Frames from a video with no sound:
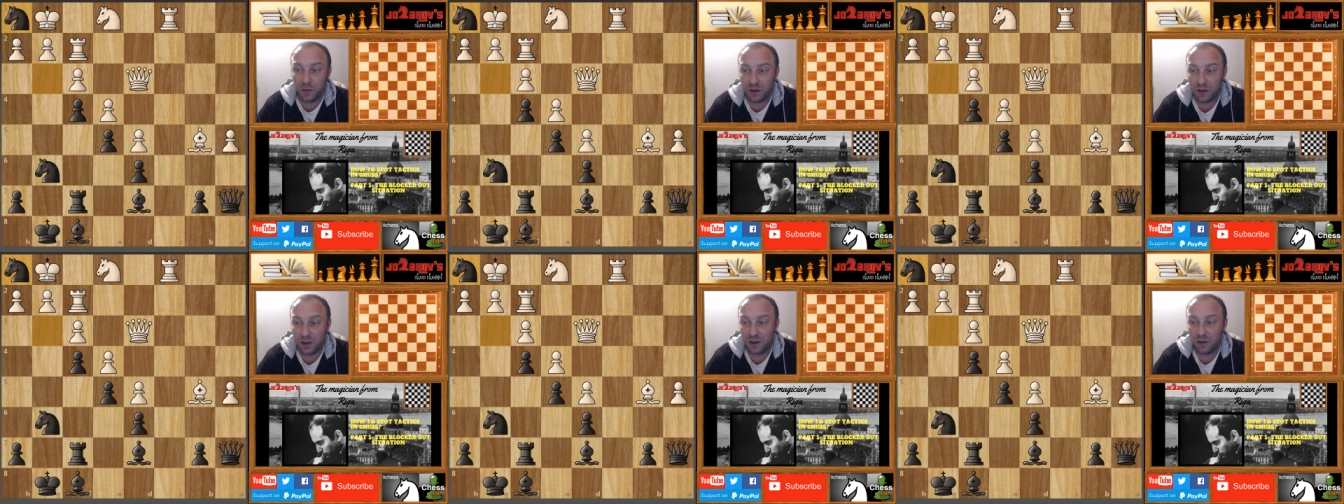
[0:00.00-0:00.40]

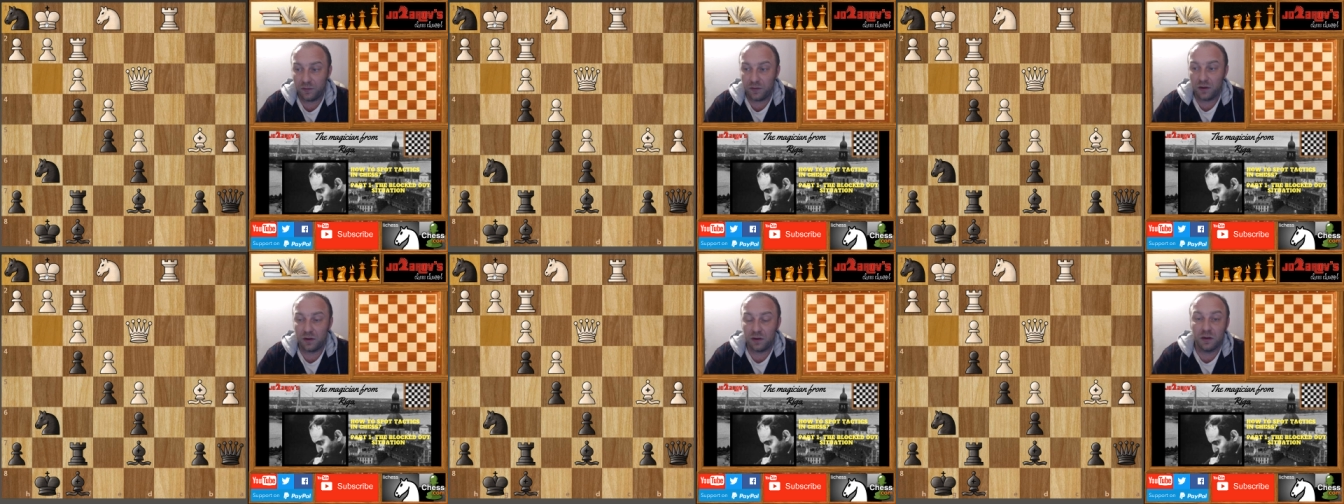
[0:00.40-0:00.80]
Piket
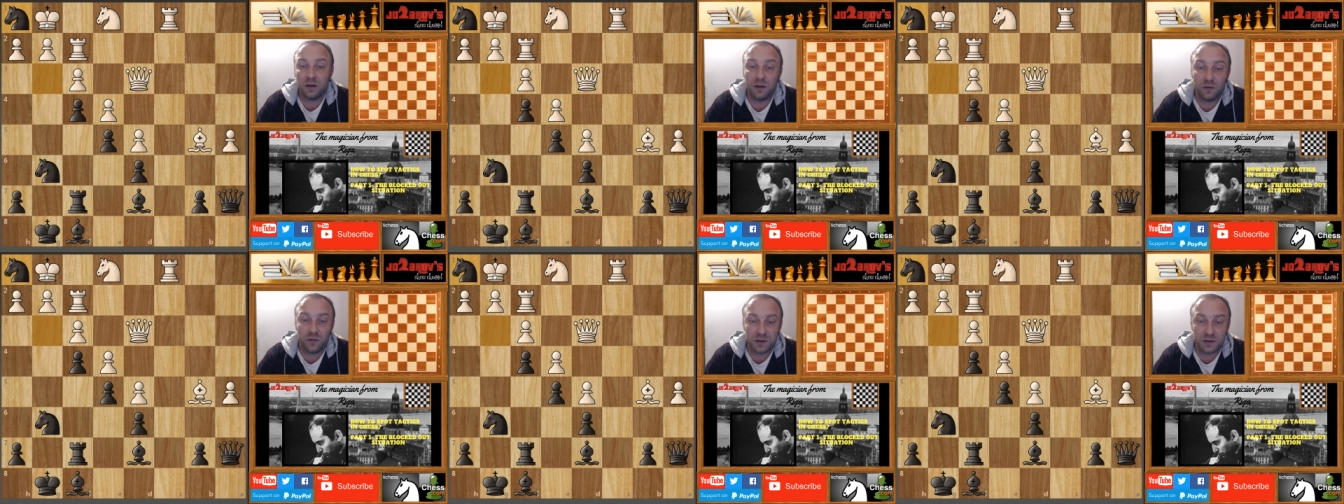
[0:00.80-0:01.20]

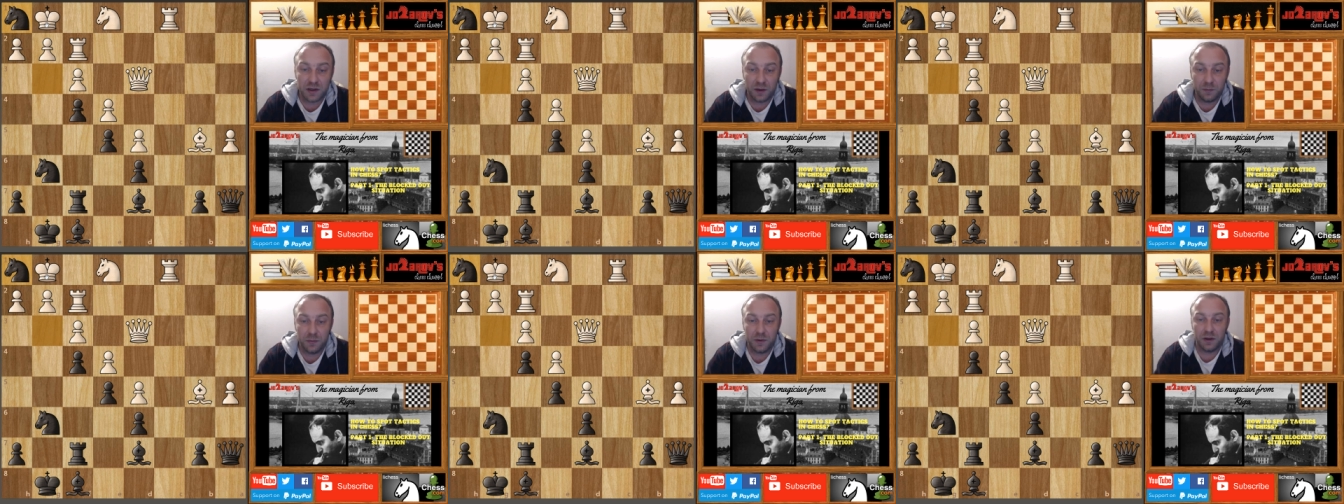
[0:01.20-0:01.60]

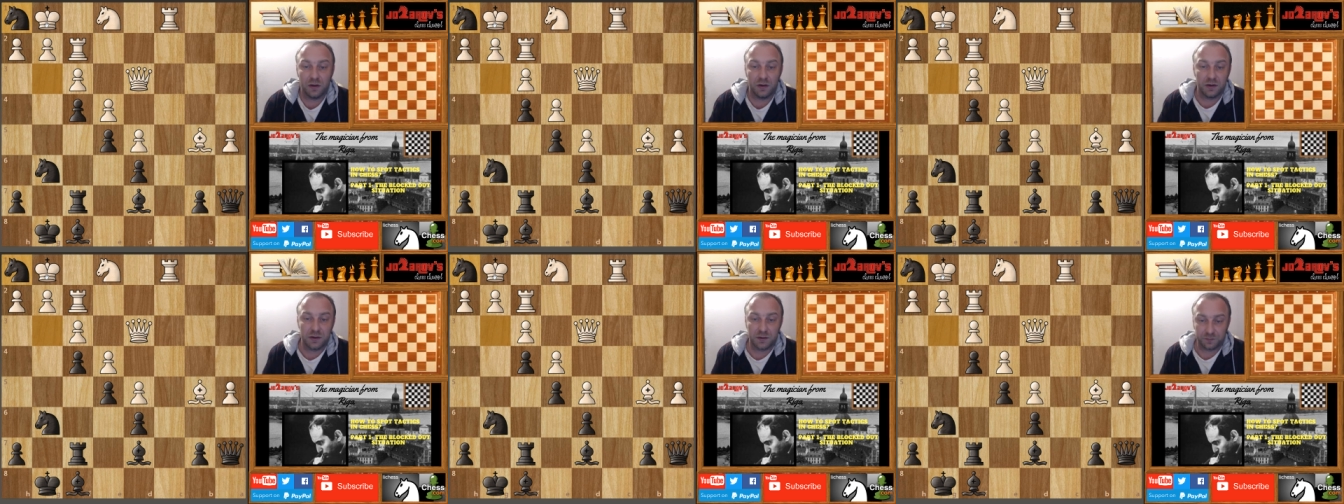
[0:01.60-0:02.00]
resigned
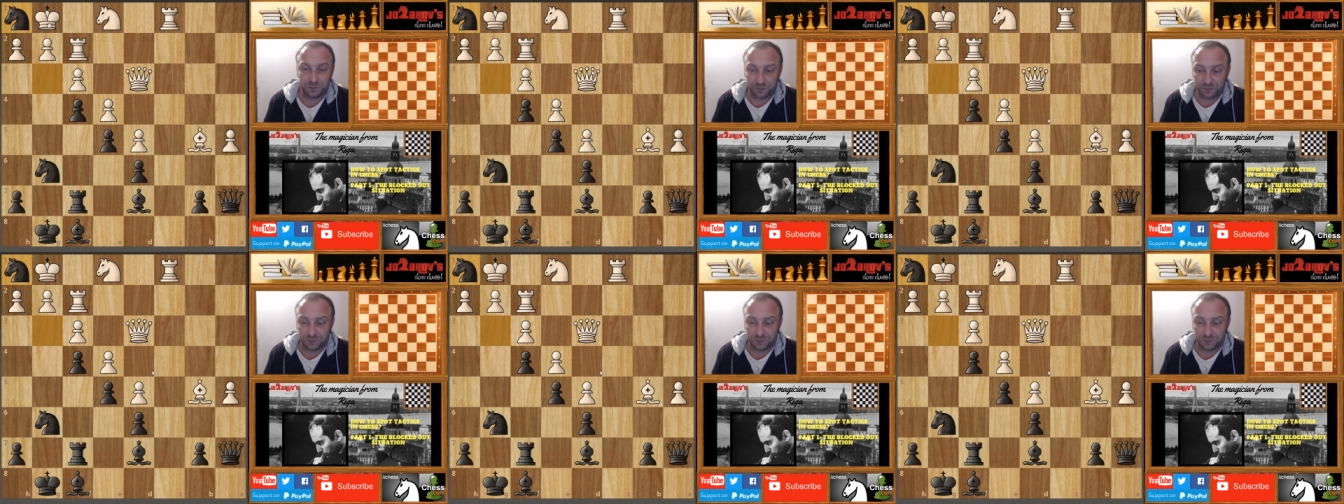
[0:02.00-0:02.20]
because